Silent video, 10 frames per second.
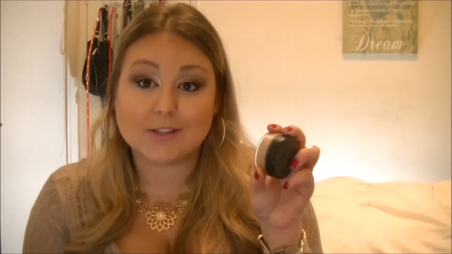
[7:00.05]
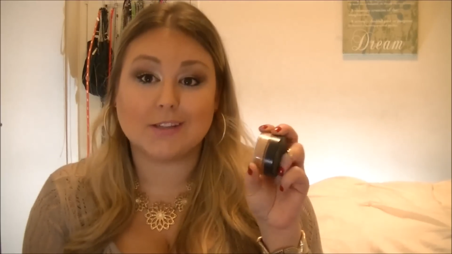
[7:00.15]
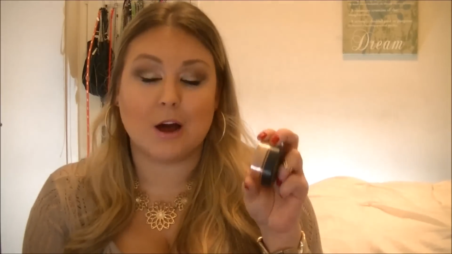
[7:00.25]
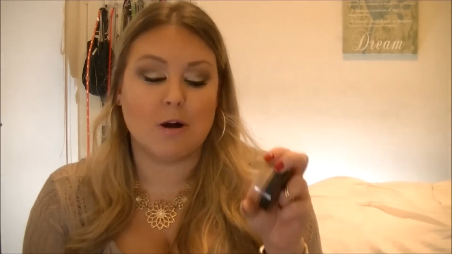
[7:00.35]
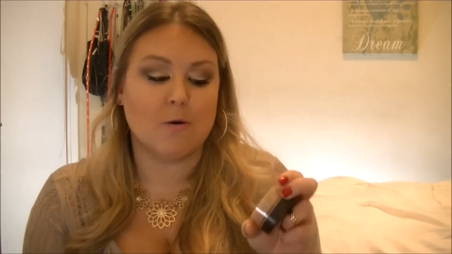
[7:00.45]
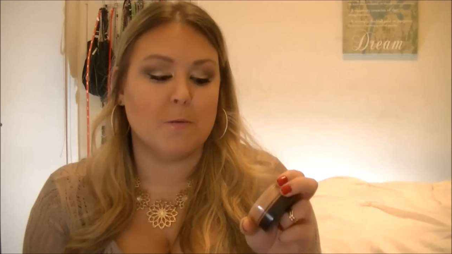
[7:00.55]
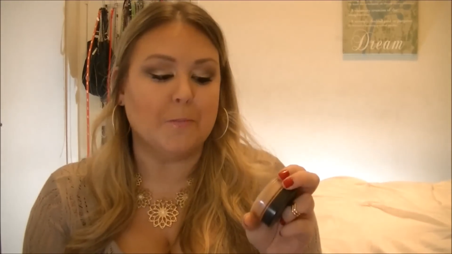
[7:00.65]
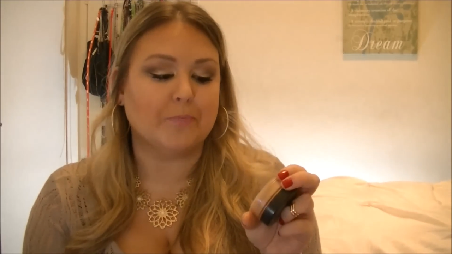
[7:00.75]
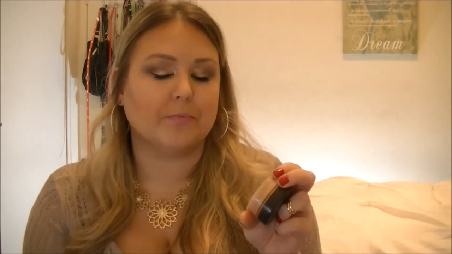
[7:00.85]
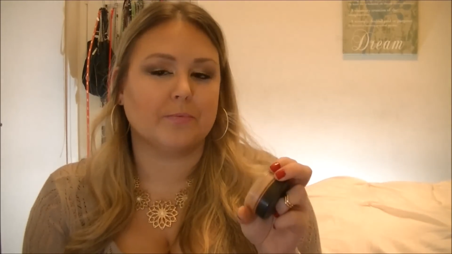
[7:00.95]
So
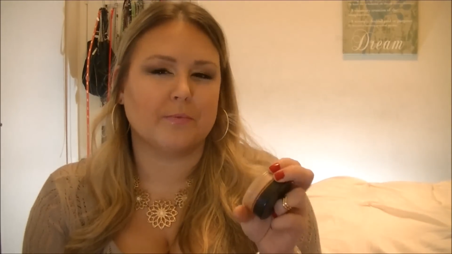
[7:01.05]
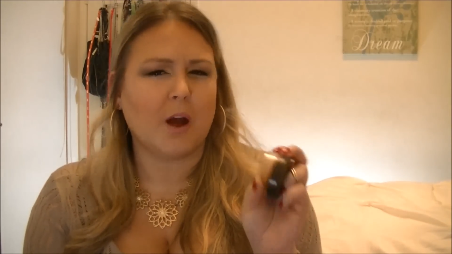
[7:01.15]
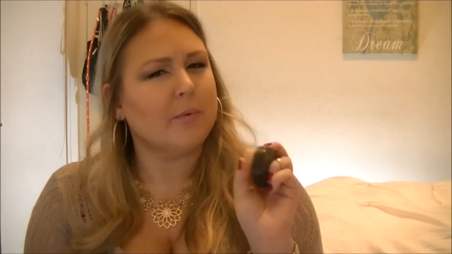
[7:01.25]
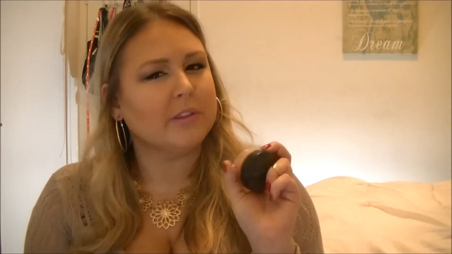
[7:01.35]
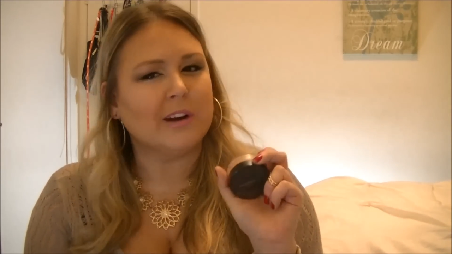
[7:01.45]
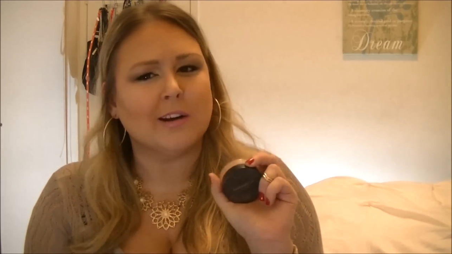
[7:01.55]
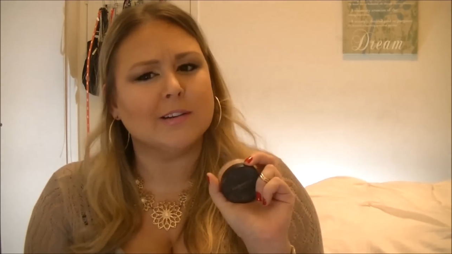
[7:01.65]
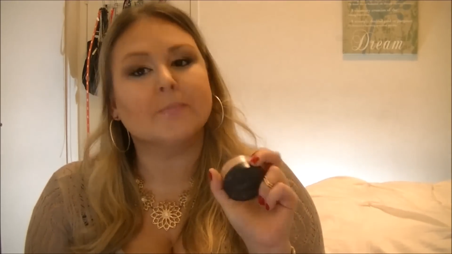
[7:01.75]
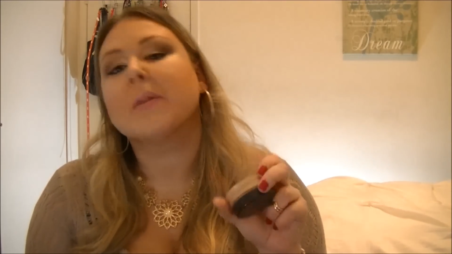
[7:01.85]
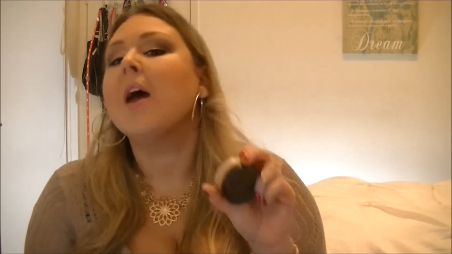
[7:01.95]
not with the
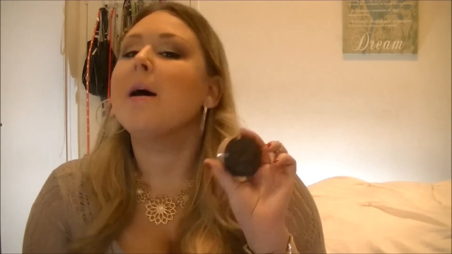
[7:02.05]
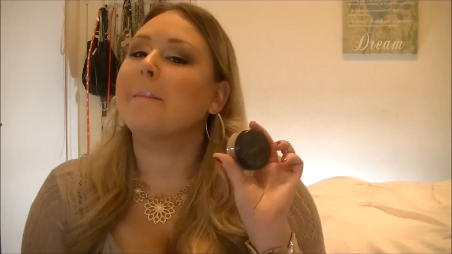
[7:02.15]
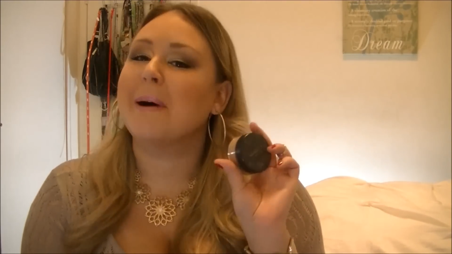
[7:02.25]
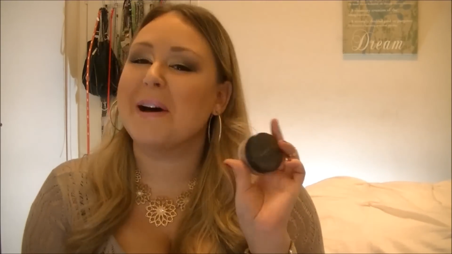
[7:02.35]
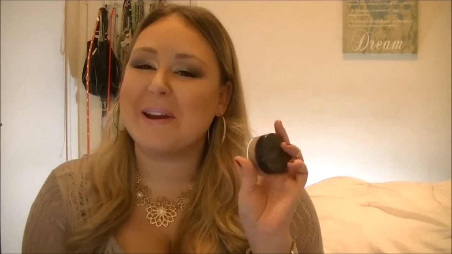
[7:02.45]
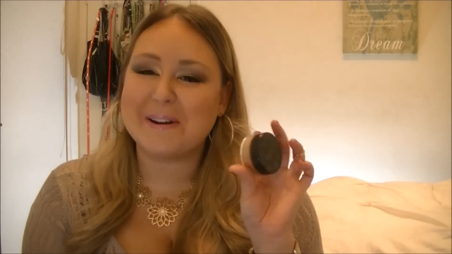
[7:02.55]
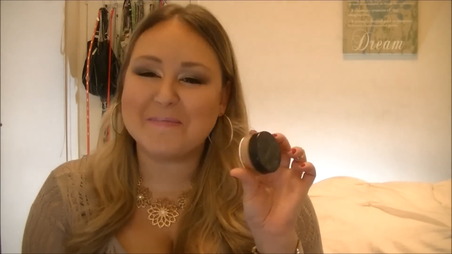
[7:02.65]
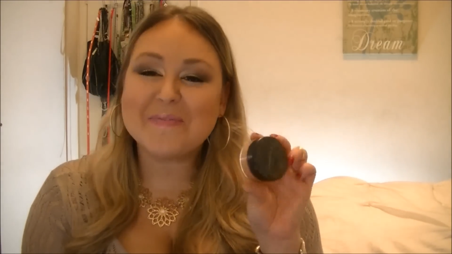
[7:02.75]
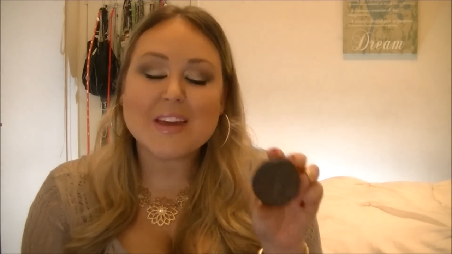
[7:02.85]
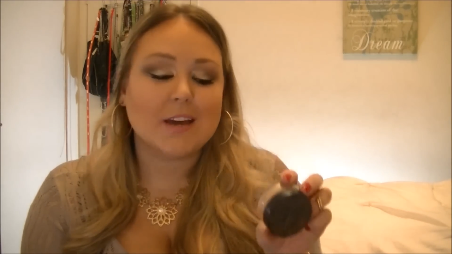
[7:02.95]
NARS,
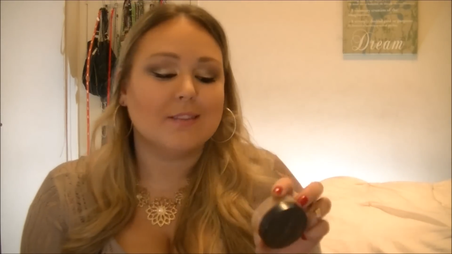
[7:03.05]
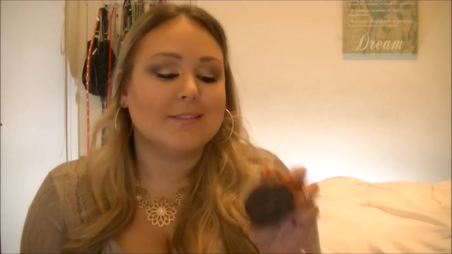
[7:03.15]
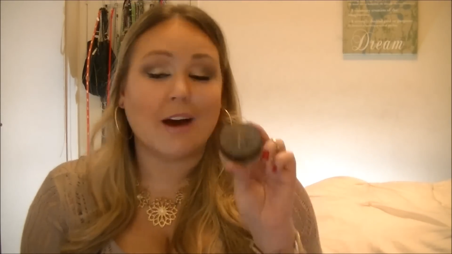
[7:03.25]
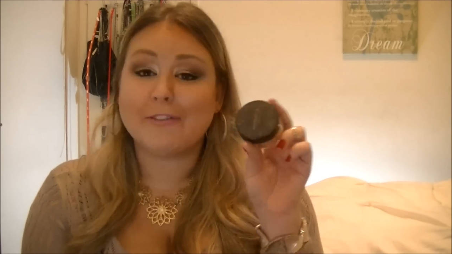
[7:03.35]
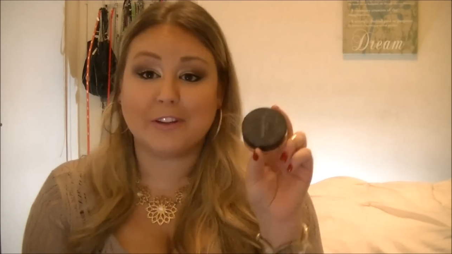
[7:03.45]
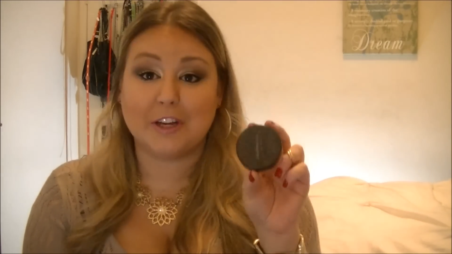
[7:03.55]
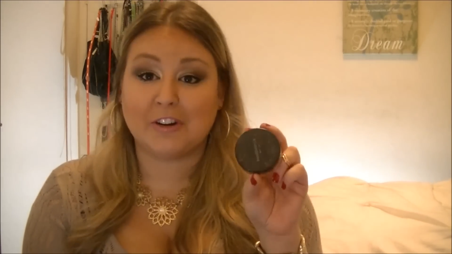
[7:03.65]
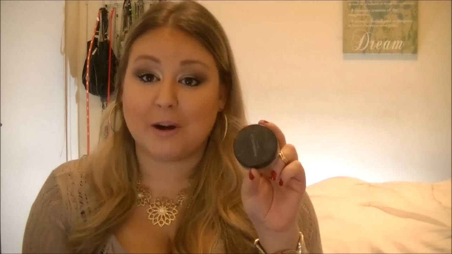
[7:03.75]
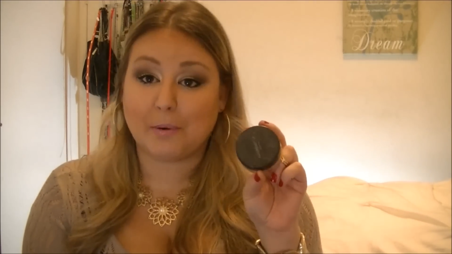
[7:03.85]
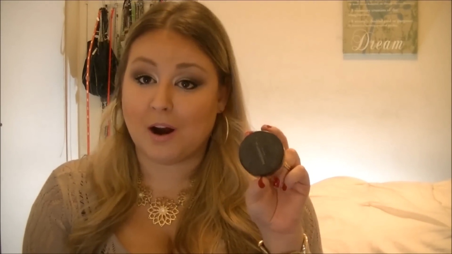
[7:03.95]
but definitely a
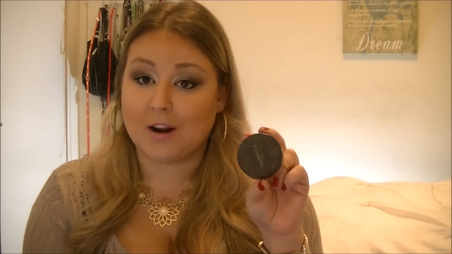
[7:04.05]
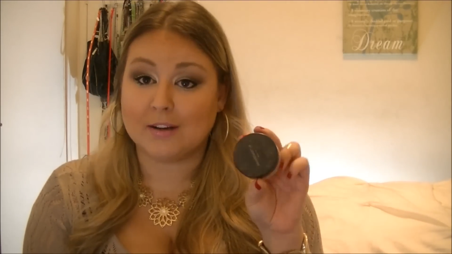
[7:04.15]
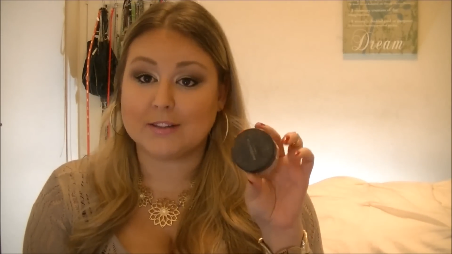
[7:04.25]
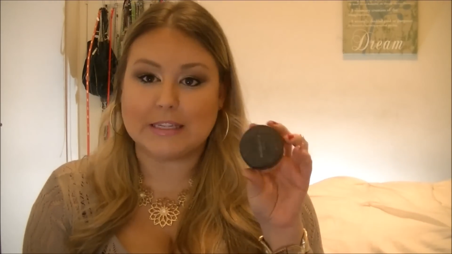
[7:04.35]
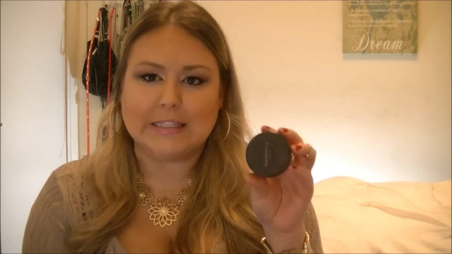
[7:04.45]
great product.